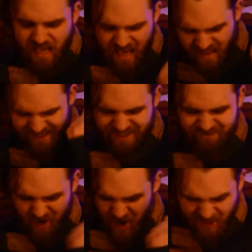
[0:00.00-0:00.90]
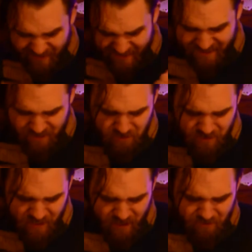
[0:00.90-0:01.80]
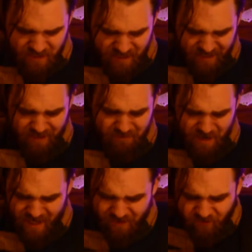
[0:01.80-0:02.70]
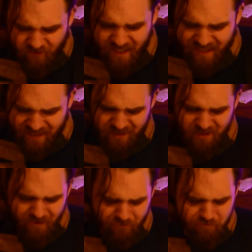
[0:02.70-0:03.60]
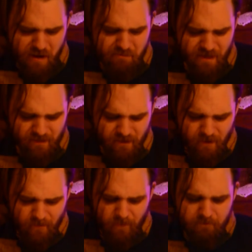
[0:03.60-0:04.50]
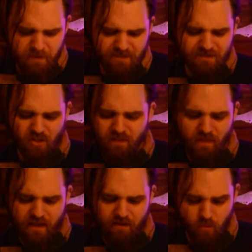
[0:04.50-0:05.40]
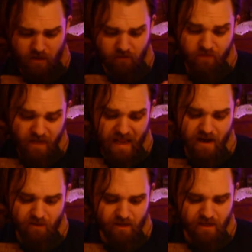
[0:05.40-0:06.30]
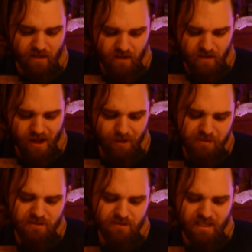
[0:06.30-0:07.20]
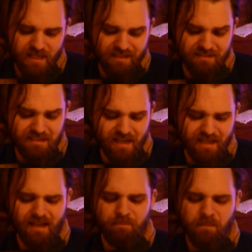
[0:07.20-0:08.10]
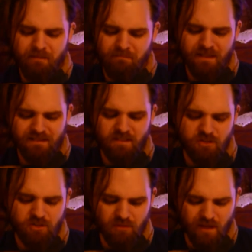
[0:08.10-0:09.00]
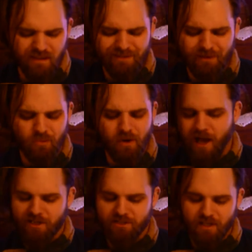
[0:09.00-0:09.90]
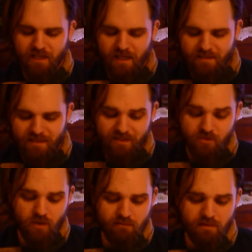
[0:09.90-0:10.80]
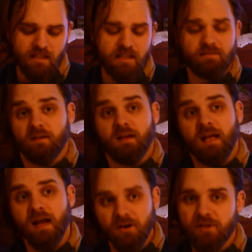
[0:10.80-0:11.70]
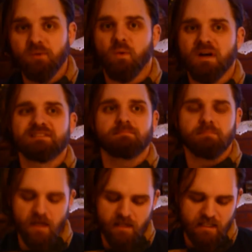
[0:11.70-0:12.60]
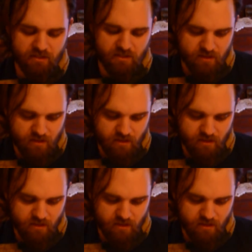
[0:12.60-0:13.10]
head, the smaller it seemed to become, until it might have fitted a glove puppet. But certainly wouldn't fit Harry. Aunt Petunia had decided it must have shrunk in the wash, and to his great relief, Harry wasn't punished.